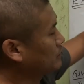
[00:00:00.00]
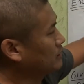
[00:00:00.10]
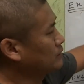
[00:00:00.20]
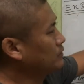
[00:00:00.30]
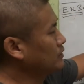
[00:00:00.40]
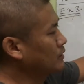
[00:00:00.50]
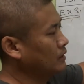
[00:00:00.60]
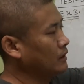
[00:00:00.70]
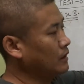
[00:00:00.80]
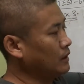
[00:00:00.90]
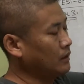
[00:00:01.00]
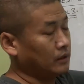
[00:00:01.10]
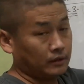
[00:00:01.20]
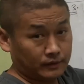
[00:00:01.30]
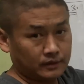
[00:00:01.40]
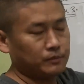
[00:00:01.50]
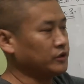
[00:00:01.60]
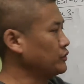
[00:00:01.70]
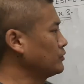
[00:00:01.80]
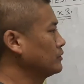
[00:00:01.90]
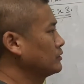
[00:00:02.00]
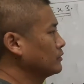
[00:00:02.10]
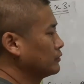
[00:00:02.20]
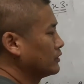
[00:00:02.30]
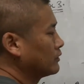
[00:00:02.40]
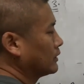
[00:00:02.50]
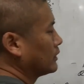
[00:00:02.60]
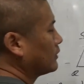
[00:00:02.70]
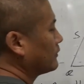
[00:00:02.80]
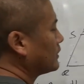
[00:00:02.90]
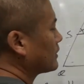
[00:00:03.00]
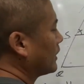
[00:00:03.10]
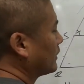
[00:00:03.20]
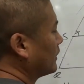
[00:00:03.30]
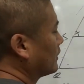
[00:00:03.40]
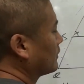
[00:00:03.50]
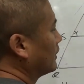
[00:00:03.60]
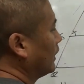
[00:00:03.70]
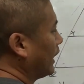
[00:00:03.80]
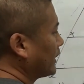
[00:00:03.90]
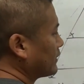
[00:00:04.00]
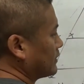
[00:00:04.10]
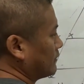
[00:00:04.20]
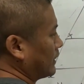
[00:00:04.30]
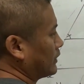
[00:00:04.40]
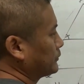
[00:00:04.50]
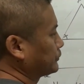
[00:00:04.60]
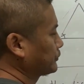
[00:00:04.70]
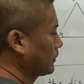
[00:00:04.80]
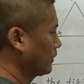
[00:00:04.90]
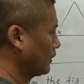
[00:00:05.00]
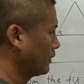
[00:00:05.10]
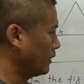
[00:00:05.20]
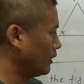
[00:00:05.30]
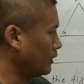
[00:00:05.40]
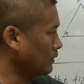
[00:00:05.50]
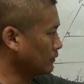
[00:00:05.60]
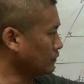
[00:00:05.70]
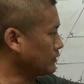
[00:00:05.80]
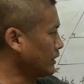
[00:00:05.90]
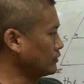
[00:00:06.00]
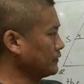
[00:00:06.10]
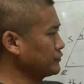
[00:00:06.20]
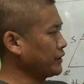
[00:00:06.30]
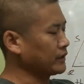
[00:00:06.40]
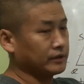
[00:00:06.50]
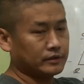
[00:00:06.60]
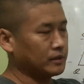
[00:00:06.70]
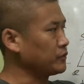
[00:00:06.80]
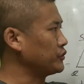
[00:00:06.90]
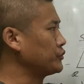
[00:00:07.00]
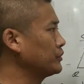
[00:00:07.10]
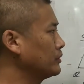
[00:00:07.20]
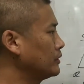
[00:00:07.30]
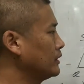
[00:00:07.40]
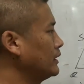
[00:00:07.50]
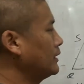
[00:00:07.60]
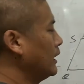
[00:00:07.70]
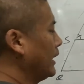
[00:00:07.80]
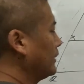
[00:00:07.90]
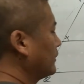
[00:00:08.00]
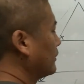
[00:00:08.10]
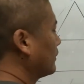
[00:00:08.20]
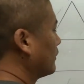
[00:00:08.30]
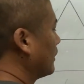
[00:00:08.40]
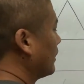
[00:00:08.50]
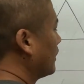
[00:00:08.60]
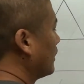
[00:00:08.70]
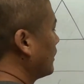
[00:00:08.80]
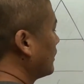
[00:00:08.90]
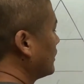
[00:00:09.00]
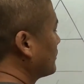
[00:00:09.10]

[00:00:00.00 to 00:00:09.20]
this, means in the same ratio. So we know that if it is like that, a line is dividing 2 sides of a triangle in same ratio, then that line is